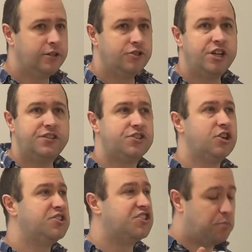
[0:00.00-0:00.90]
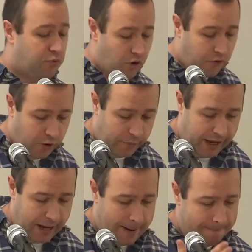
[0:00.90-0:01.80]
Jesus uses a proverb
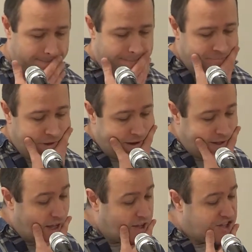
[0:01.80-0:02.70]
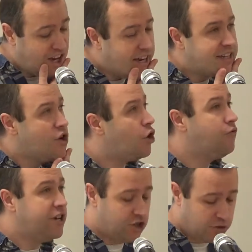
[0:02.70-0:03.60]
here. Now the saying is not
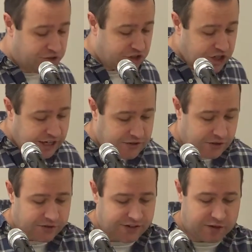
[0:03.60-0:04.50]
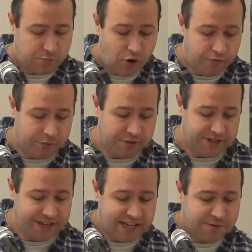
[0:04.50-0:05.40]
original to Jesus. It's a proverb
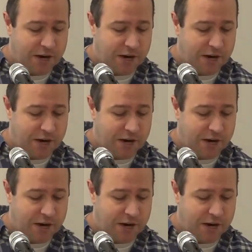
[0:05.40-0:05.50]
that dates